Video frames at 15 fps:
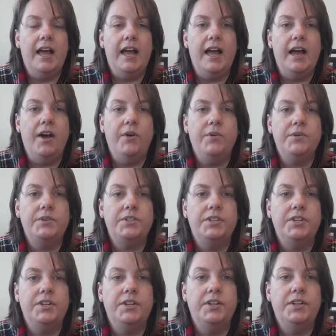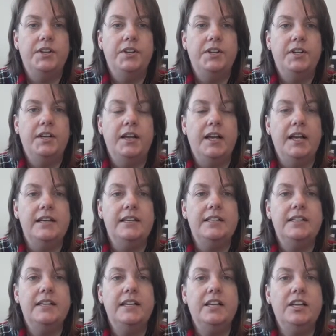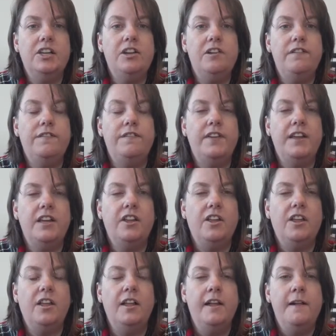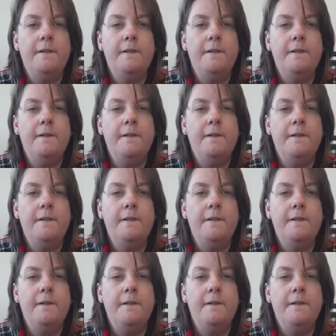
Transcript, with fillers: out until you feel